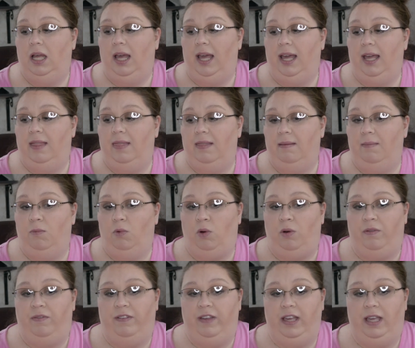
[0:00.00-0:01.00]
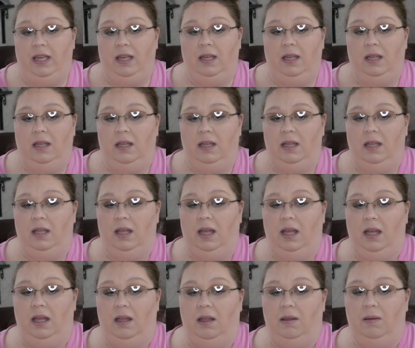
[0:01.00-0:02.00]
and the Morphe.
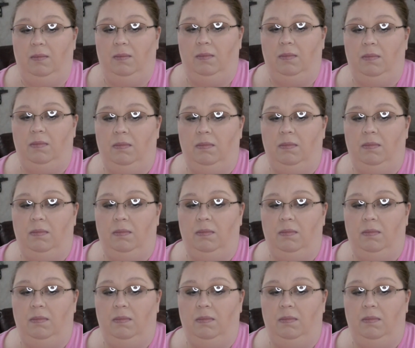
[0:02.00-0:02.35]
Um,